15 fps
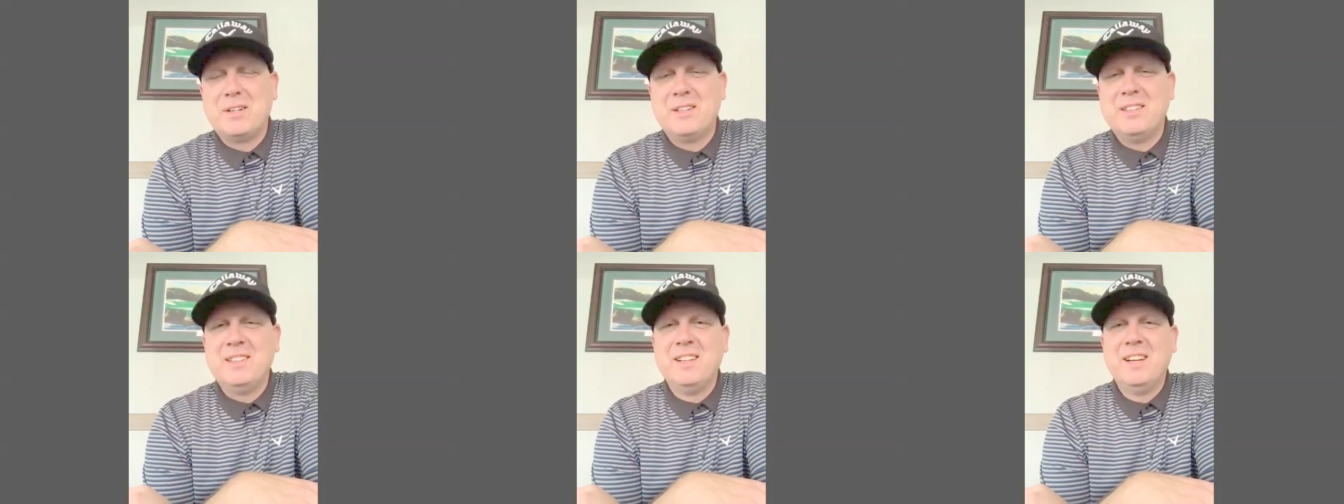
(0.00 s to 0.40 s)

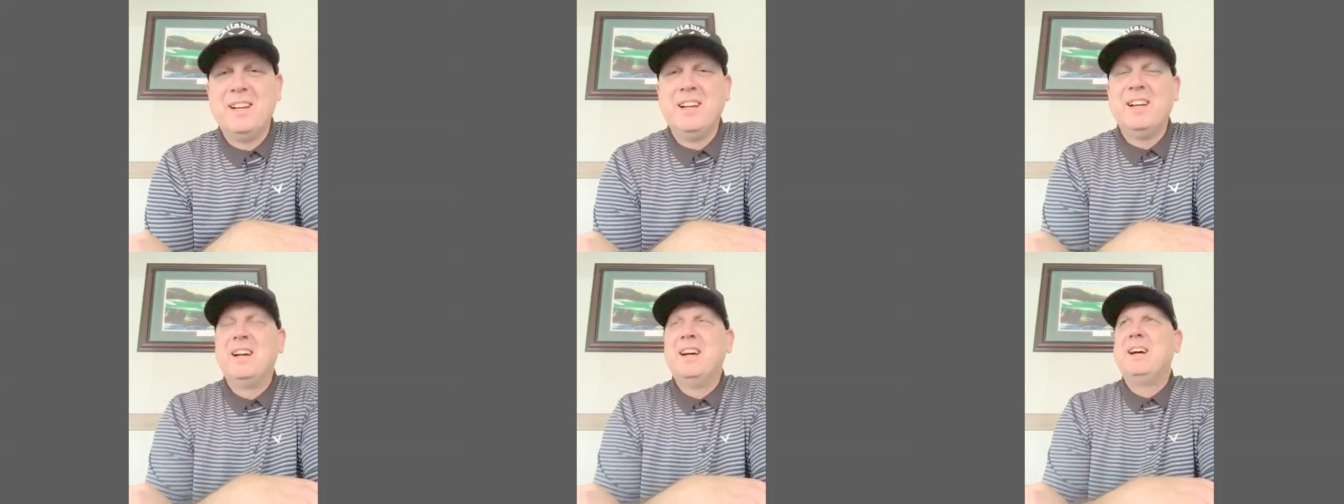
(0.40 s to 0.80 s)
And
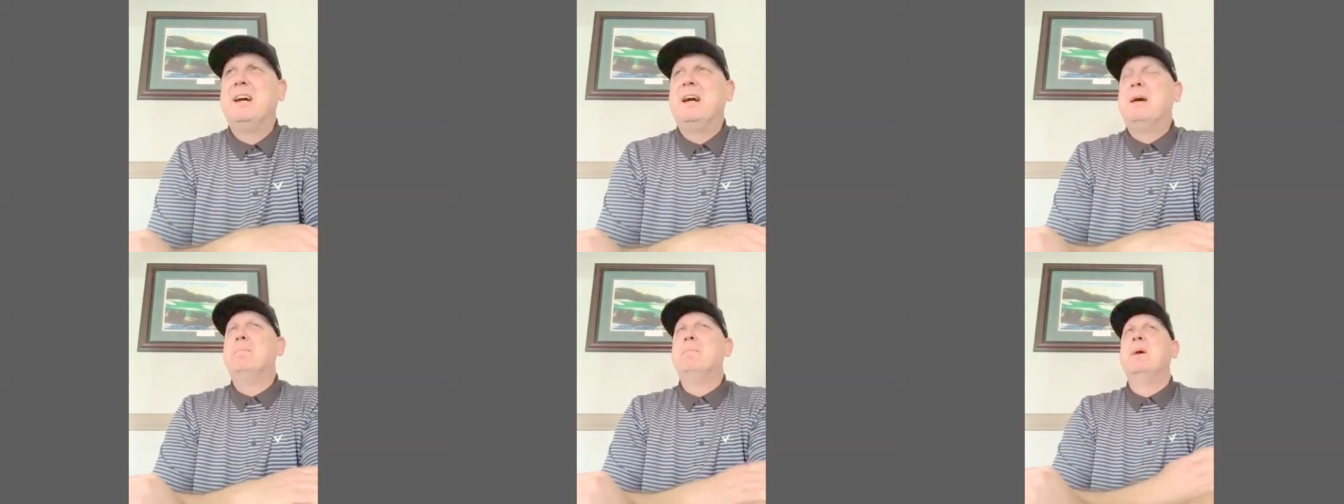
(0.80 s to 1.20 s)

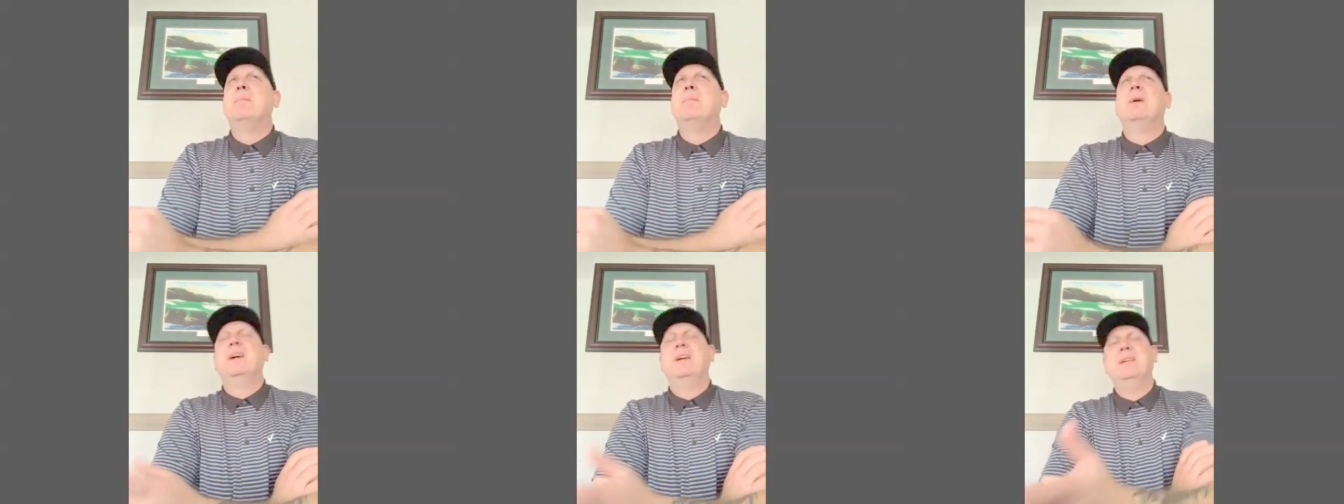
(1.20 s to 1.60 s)

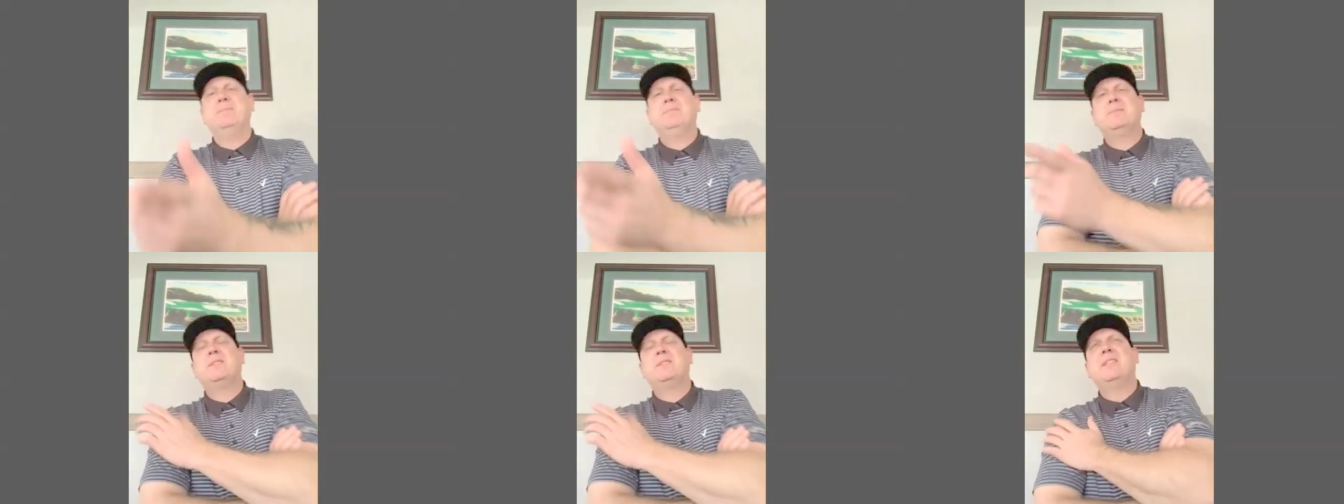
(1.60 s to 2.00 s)
but
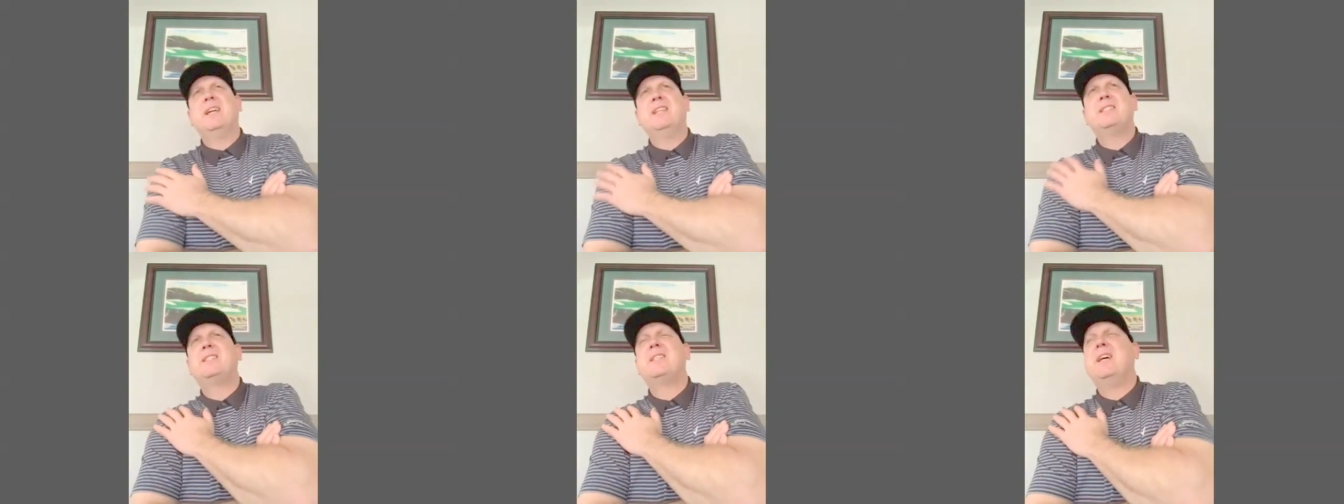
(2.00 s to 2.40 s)

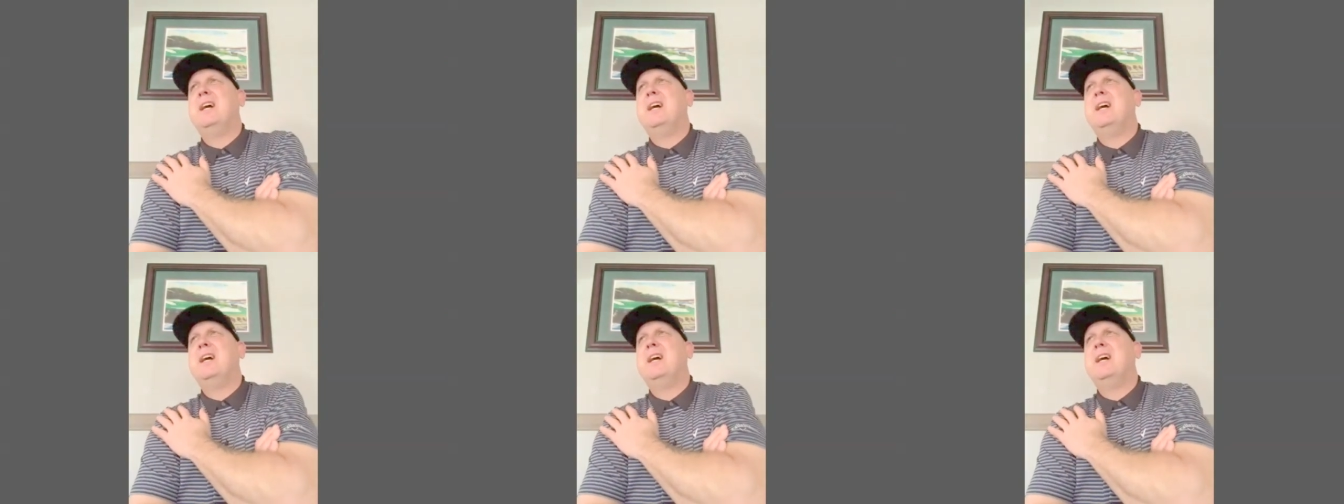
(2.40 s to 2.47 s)
since